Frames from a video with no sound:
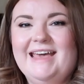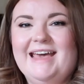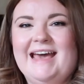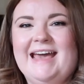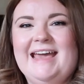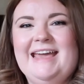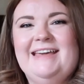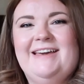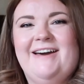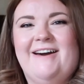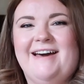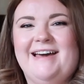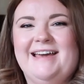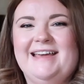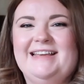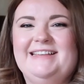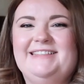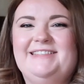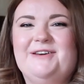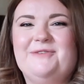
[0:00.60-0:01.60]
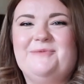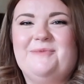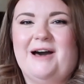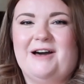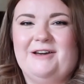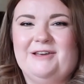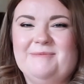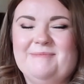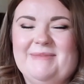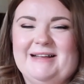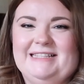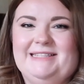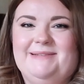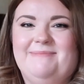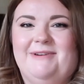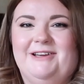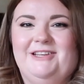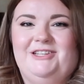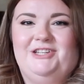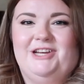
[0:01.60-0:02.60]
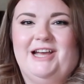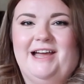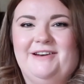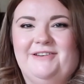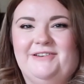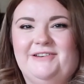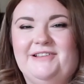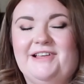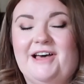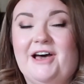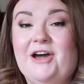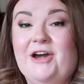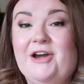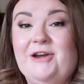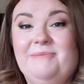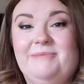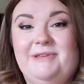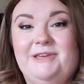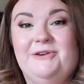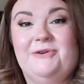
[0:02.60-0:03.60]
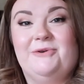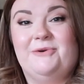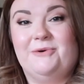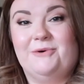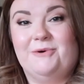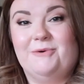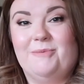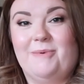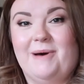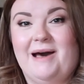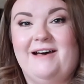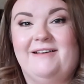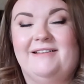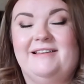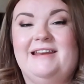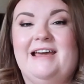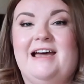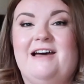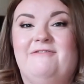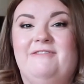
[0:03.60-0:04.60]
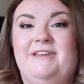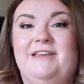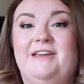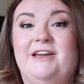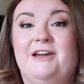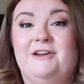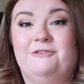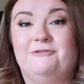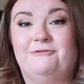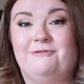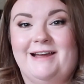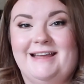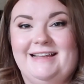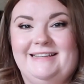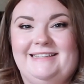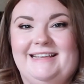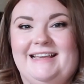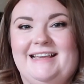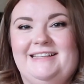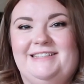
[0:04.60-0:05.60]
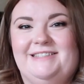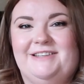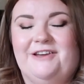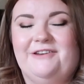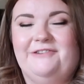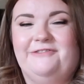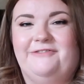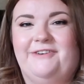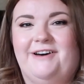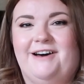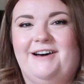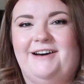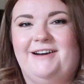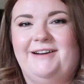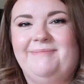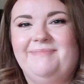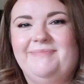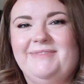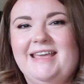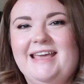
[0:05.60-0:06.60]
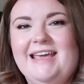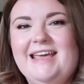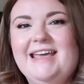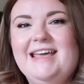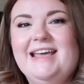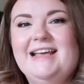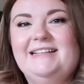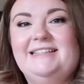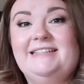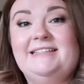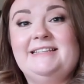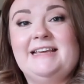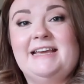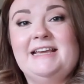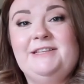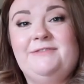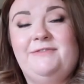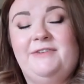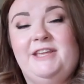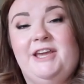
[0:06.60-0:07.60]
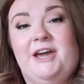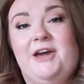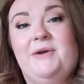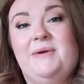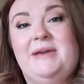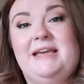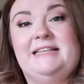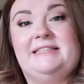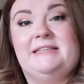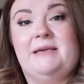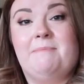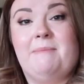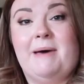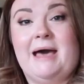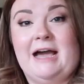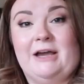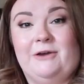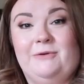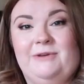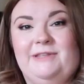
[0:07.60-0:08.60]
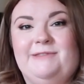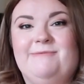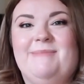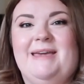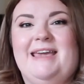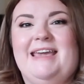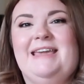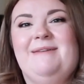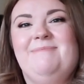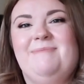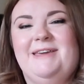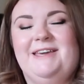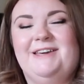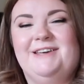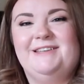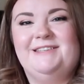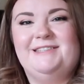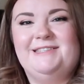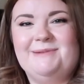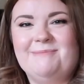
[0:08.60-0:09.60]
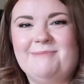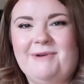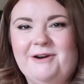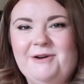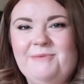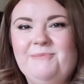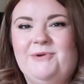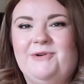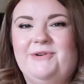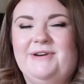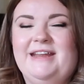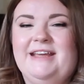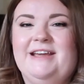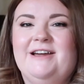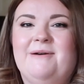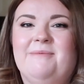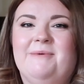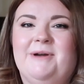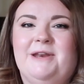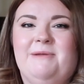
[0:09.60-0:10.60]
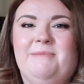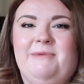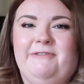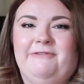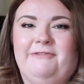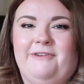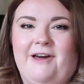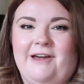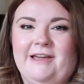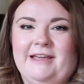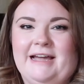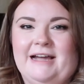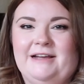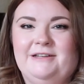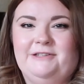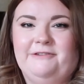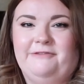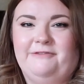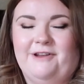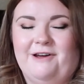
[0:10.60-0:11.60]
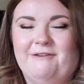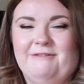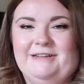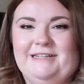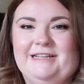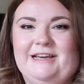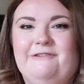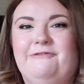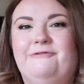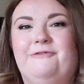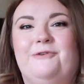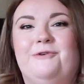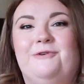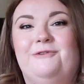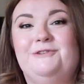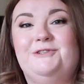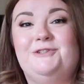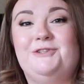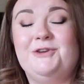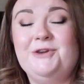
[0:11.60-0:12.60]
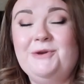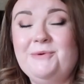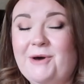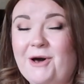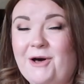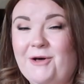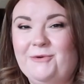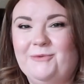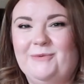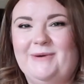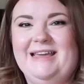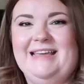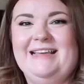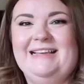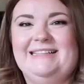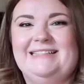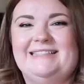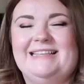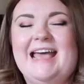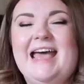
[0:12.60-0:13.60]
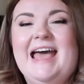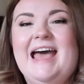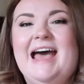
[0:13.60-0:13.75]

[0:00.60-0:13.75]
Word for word: Hey guys, welcome back to my channel. I hope that you're all well and having a great day so far. Today's video is a pack with me because tomorrow morning I'm going to be flying out to Florida for two whole weeks